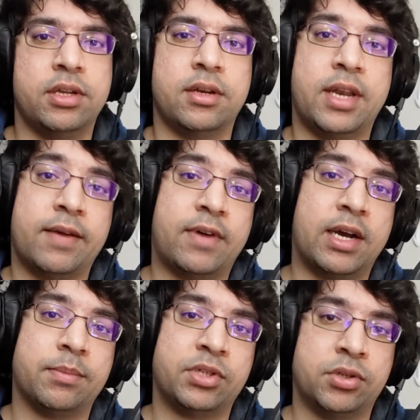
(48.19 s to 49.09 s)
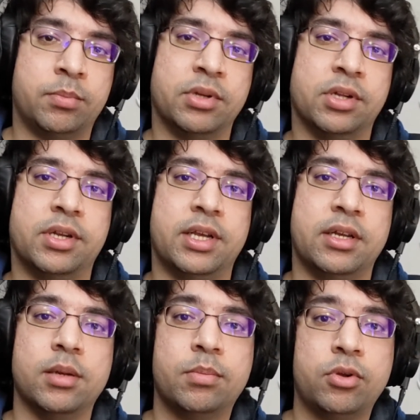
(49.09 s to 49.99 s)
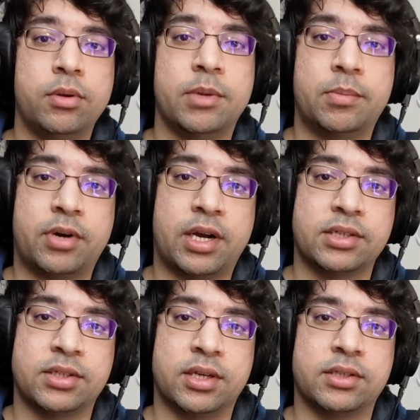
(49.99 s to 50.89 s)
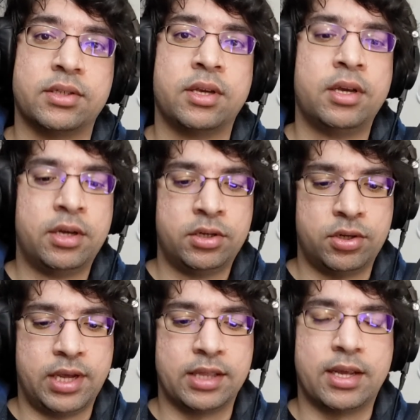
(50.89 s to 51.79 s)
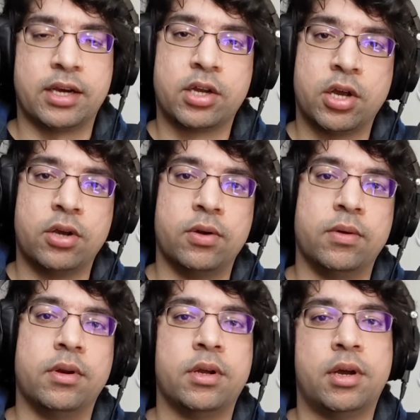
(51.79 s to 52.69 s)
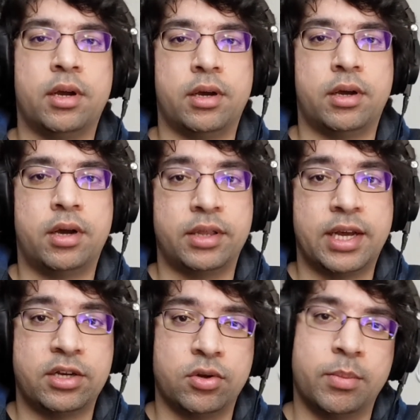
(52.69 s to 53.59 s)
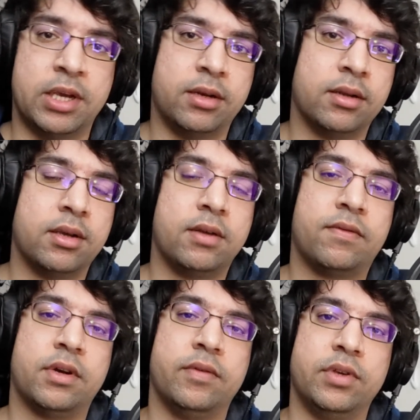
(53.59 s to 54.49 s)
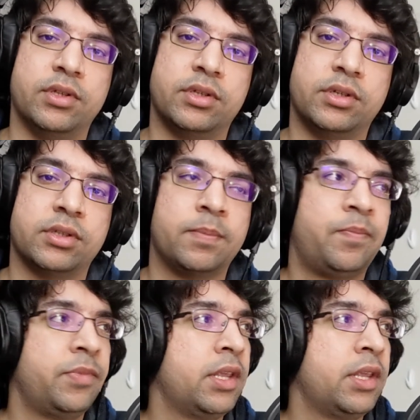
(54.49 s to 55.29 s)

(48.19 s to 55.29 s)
You need DevOps to build a deployment process to get that code on that domain in front of users.